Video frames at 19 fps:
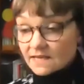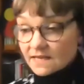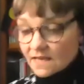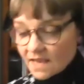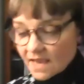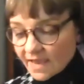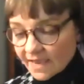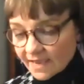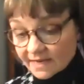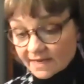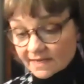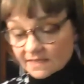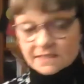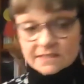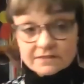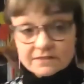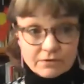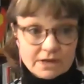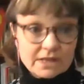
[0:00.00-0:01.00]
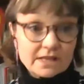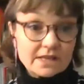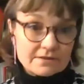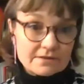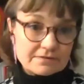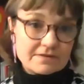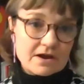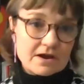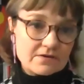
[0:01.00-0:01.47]
It it is
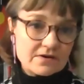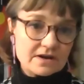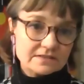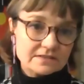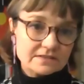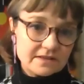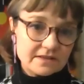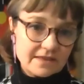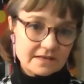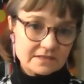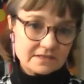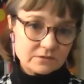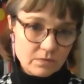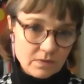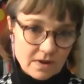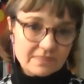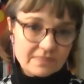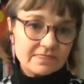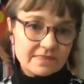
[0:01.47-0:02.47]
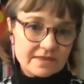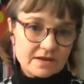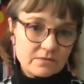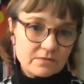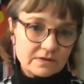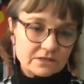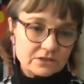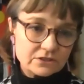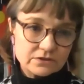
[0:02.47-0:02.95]
really thorough. So that's one
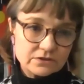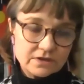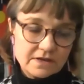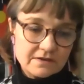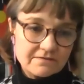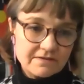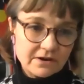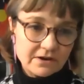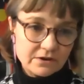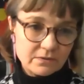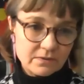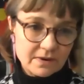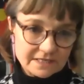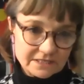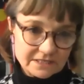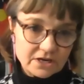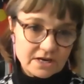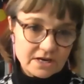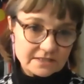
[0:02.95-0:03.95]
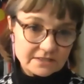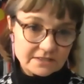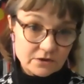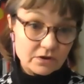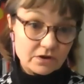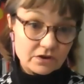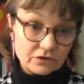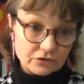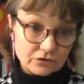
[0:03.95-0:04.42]
thing when you're doing evaluation is
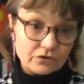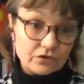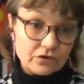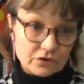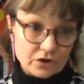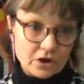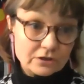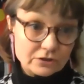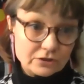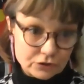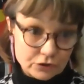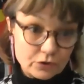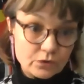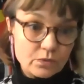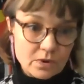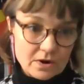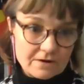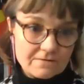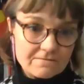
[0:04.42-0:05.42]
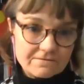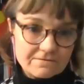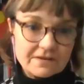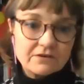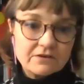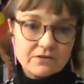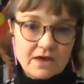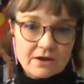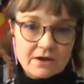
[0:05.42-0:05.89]
you, you, you do want to
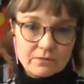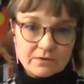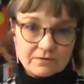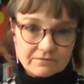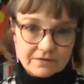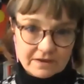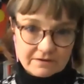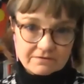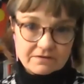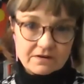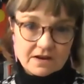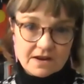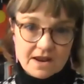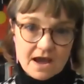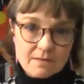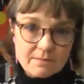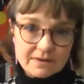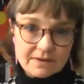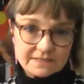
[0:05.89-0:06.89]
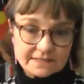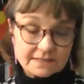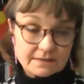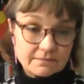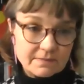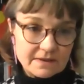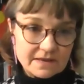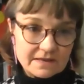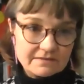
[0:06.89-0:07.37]
feel like we've given it our best
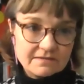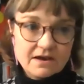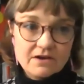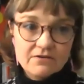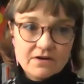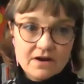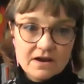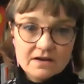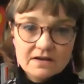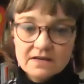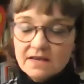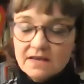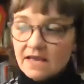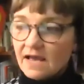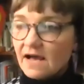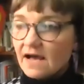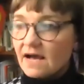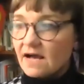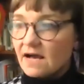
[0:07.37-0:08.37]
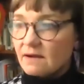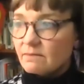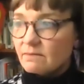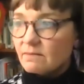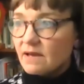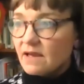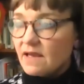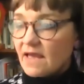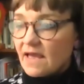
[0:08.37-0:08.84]
to be thorough.
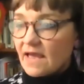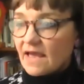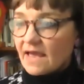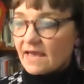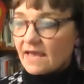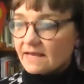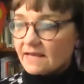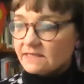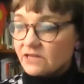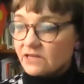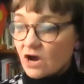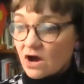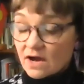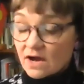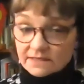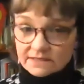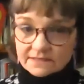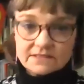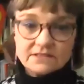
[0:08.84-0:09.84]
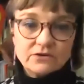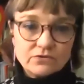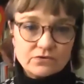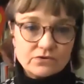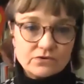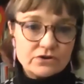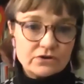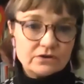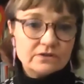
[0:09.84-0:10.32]
Um, and I
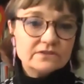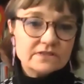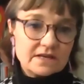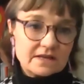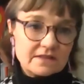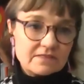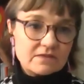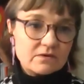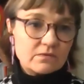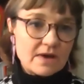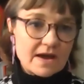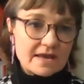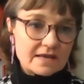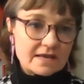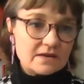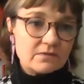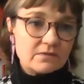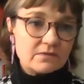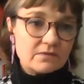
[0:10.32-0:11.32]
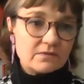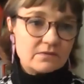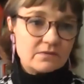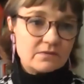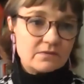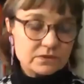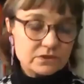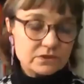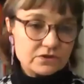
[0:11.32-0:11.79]
still use it in the way anyone
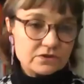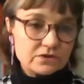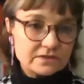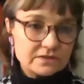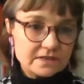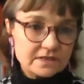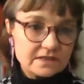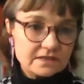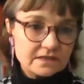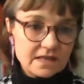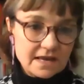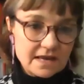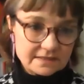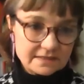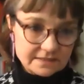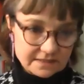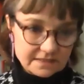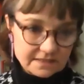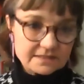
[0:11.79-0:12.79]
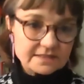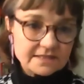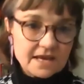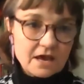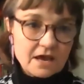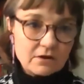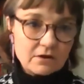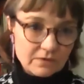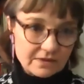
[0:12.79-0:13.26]
else would use it, like sit
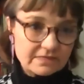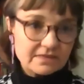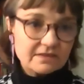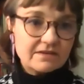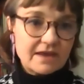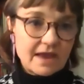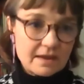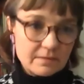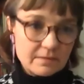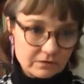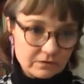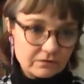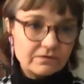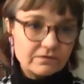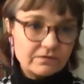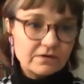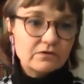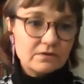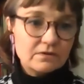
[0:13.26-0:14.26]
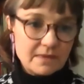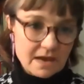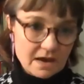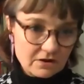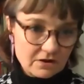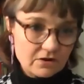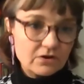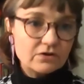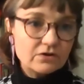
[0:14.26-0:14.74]
down with the tables, fill them
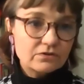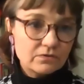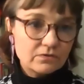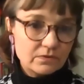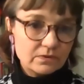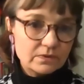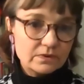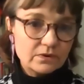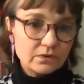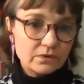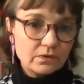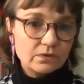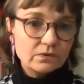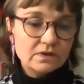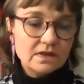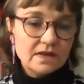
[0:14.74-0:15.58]
out, go through it all